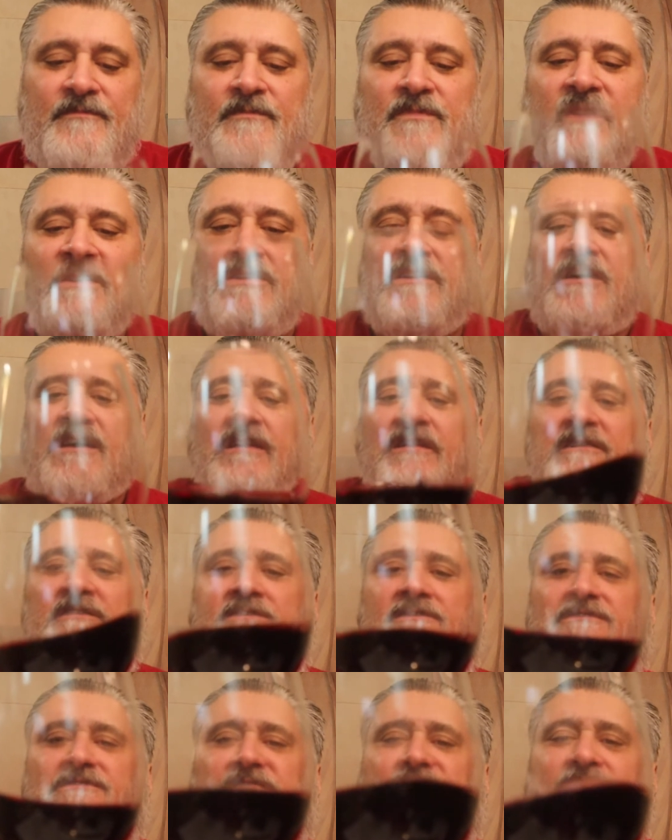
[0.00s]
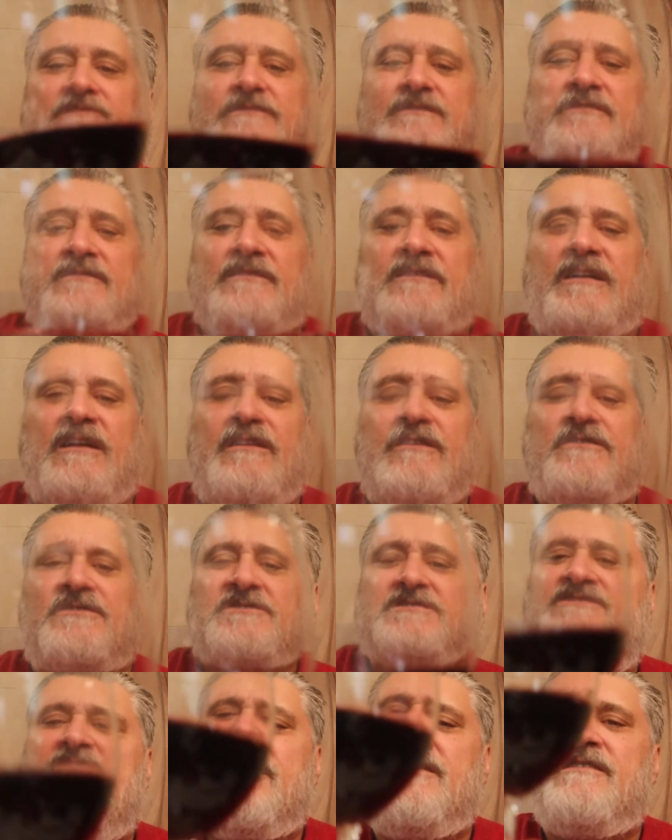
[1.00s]
but the color,
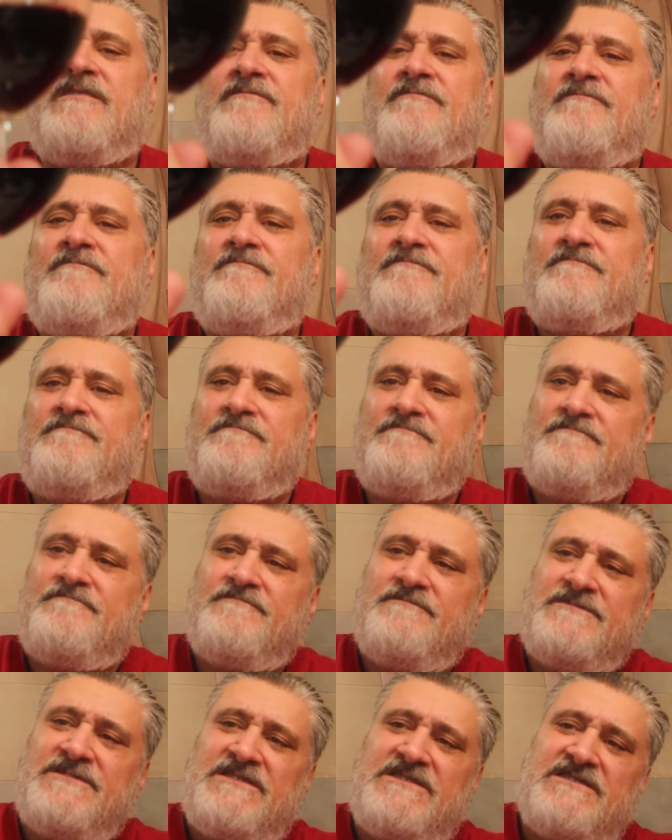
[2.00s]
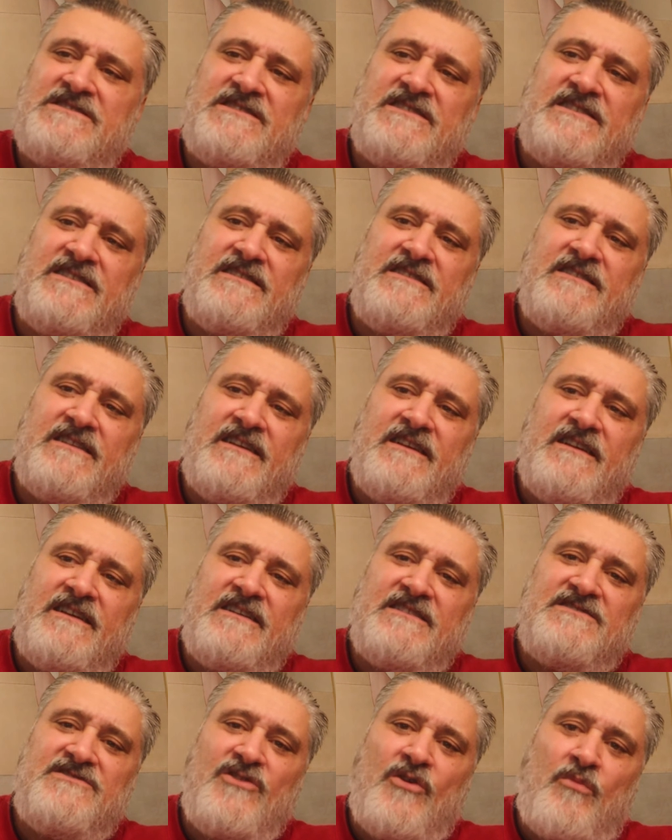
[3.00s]
color's uh, you can see it.
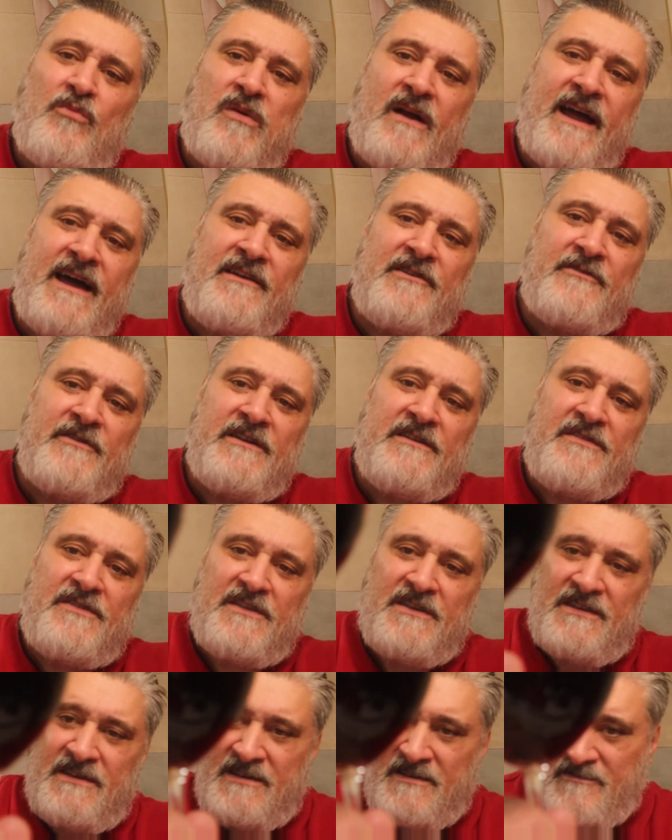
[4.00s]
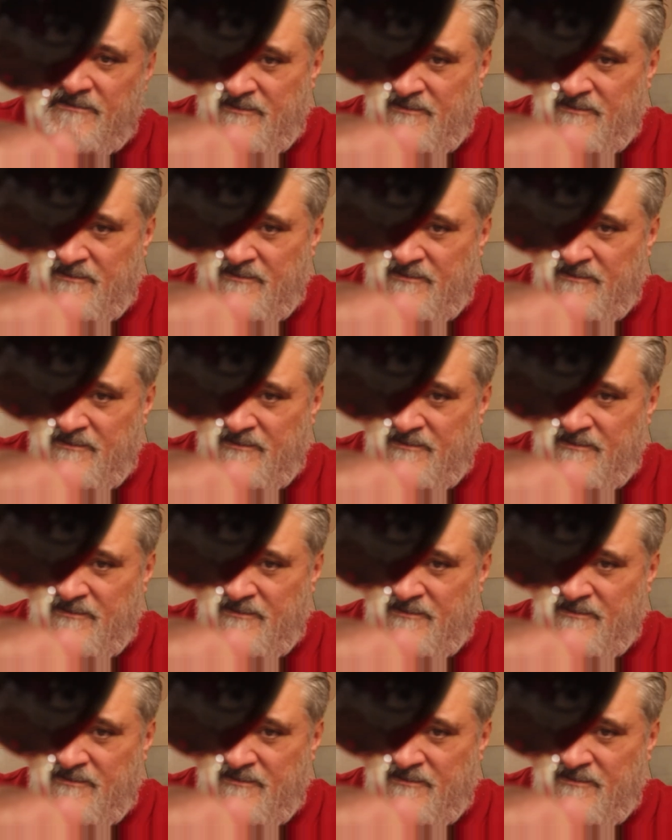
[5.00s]
There's no brown or anything in it.